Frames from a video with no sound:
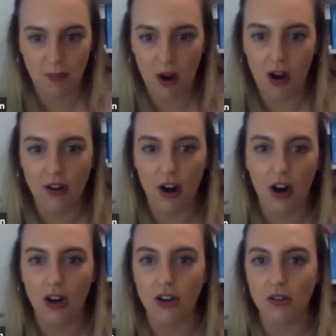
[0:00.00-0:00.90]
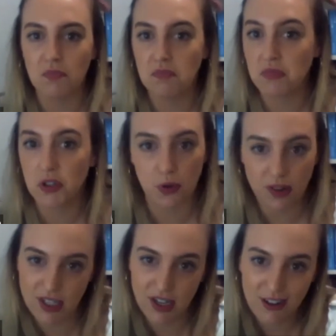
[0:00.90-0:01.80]
up on our
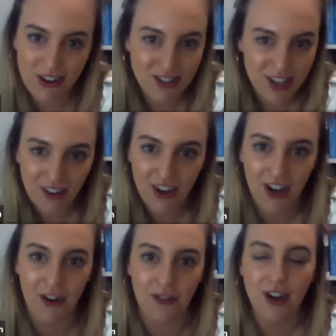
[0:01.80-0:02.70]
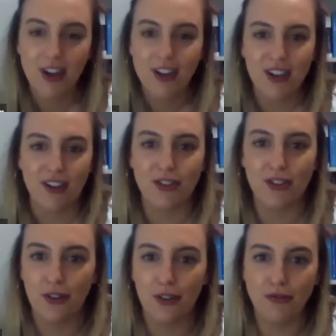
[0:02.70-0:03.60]
shores here in Ontario,
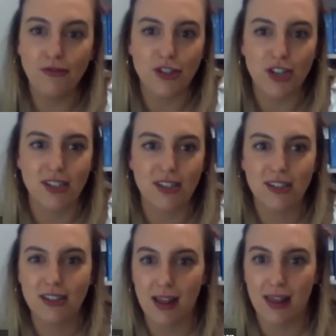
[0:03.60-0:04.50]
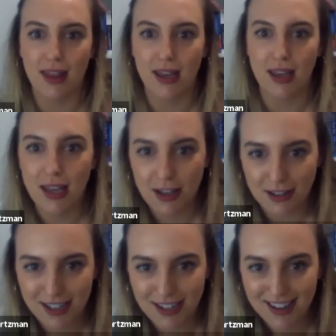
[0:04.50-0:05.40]
to just the
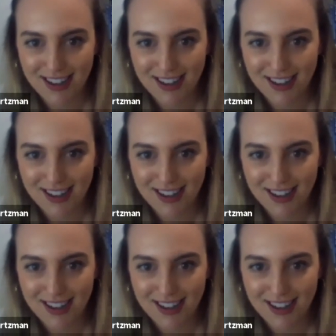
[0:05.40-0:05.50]
heat